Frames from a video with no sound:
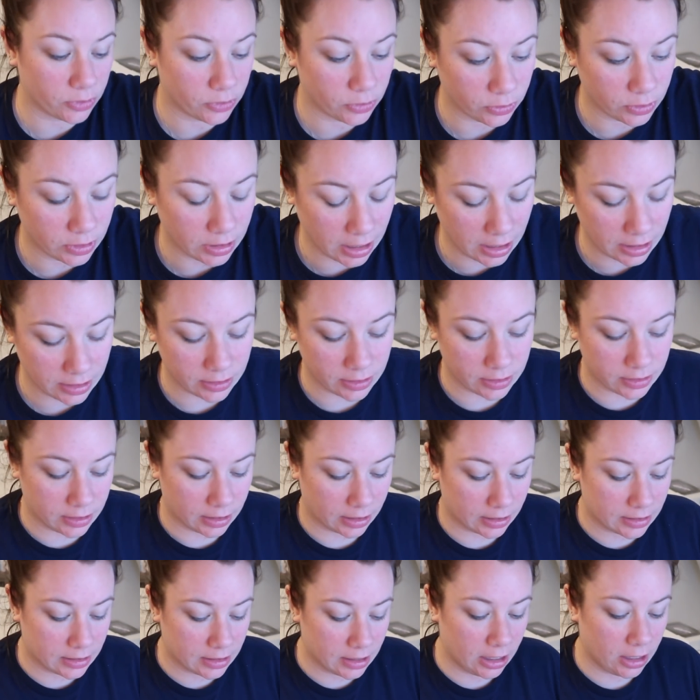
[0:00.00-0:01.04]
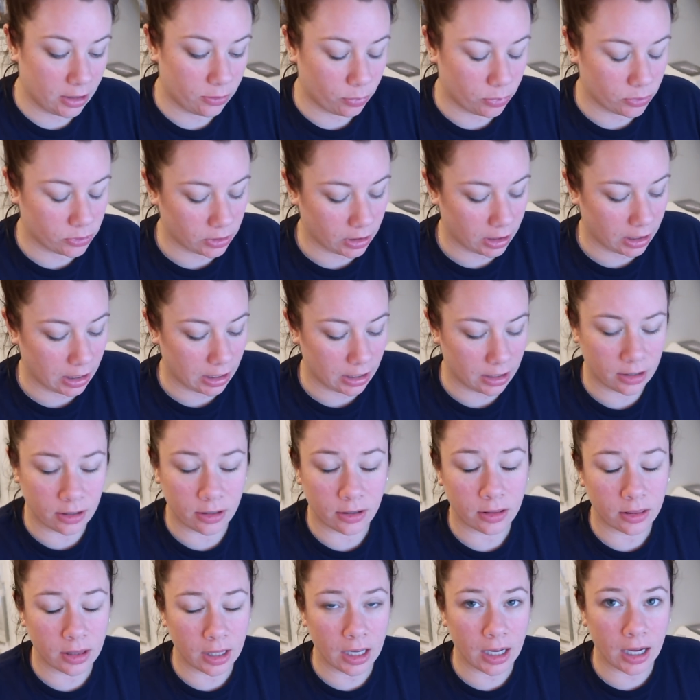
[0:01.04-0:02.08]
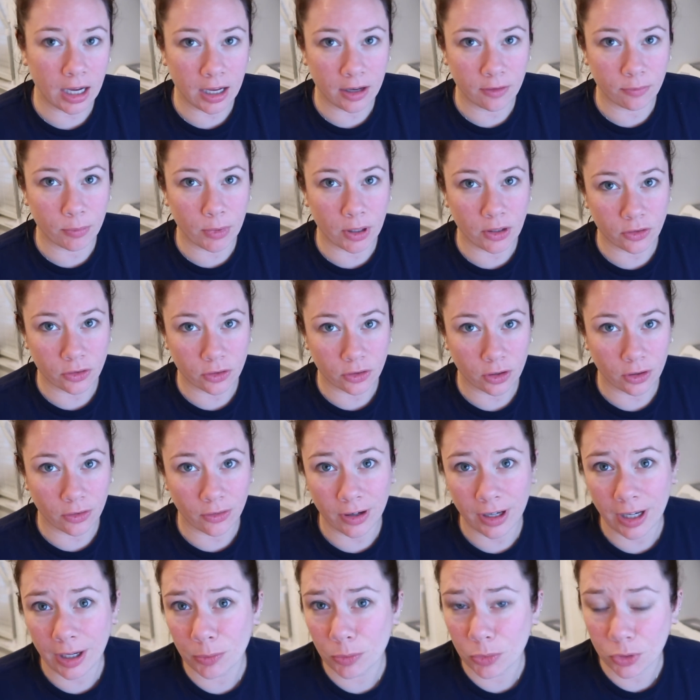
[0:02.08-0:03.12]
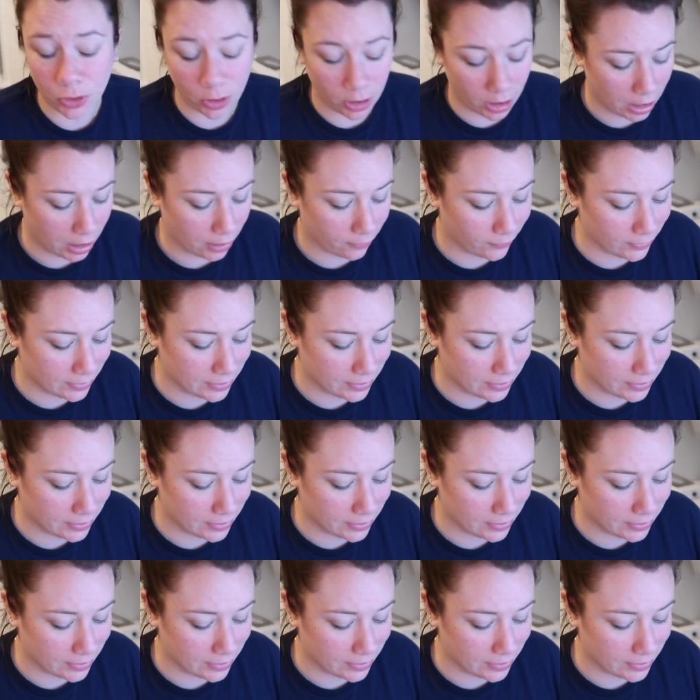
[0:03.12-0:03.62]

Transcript: So today is the 16th, which I think I had mentioned already. I'm sure I have.